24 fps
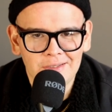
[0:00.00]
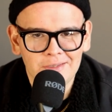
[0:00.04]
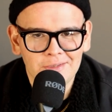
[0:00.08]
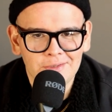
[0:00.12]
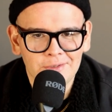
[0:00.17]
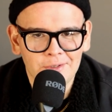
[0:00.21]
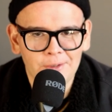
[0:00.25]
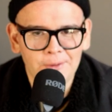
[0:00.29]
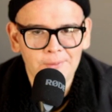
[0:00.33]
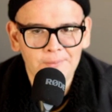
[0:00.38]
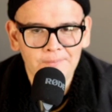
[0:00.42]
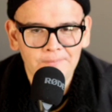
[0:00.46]

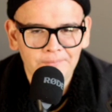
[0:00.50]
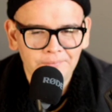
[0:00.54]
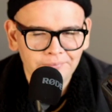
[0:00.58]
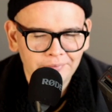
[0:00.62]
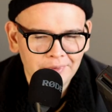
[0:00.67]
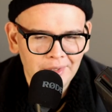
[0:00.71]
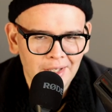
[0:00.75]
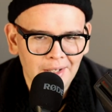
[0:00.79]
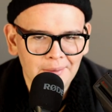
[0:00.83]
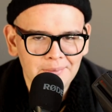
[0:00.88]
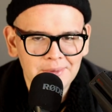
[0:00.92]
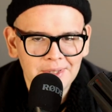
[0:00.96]
So
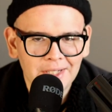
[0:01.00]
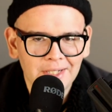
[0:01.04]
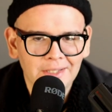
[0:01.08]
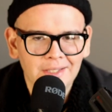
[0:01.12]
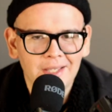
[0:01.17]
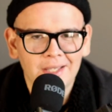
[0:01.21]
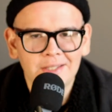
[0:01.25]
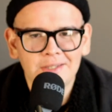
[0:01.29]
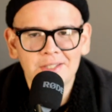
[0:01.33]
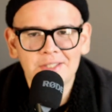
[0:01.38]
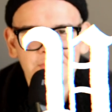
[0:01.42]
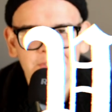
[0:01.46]
I'm
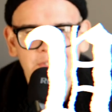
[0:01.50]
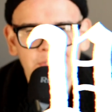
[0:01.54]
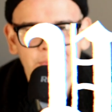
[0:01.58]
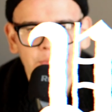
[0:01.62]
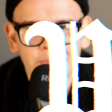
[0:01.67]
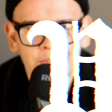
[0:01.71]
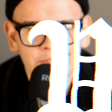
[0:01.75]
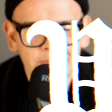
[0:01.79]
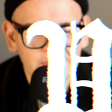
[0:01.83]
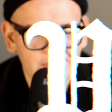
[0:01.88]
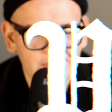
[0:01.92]
dedicating this series